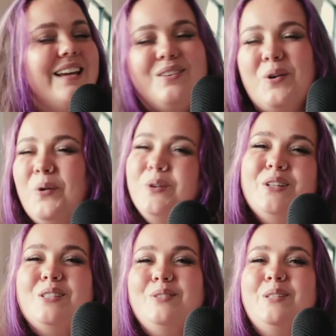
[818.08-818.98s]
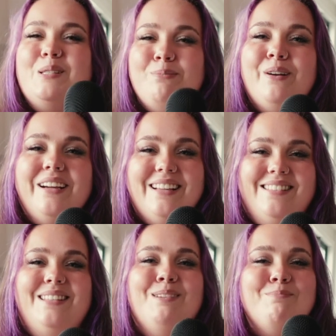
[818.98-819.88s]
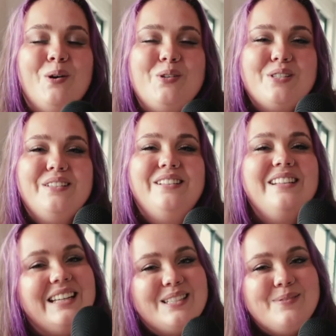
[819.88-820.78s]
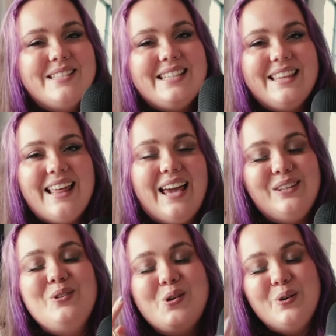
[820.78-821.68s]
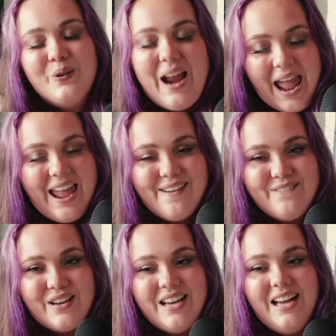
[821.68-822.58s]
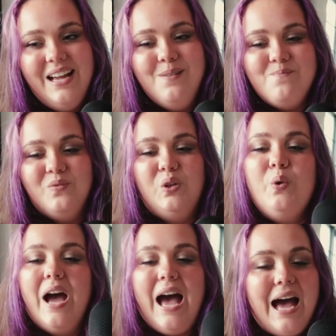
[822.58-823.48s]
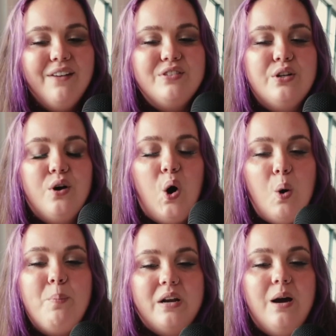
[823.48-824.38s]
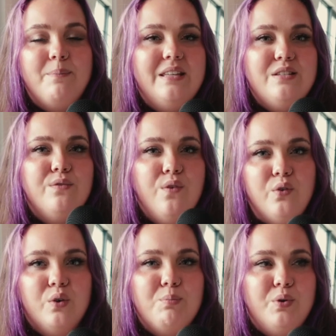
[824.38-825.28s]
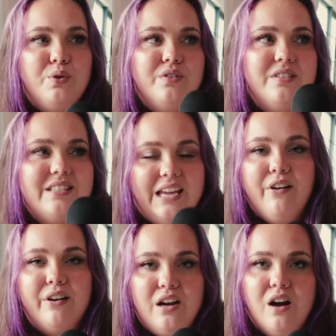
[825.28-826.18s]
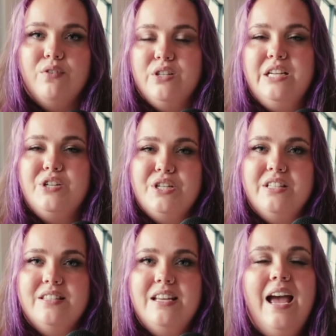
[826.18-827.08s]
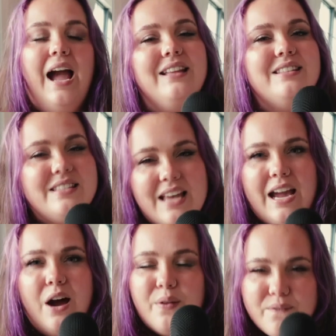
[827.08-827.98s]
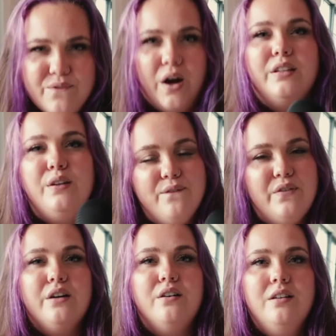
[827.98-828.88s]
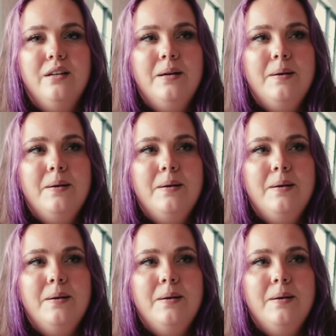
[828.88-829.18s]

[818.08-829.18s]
In order to experience the emotional intimacy that you crave, you have to open up these vulnerable, scary conversations and say how the fuck you feel.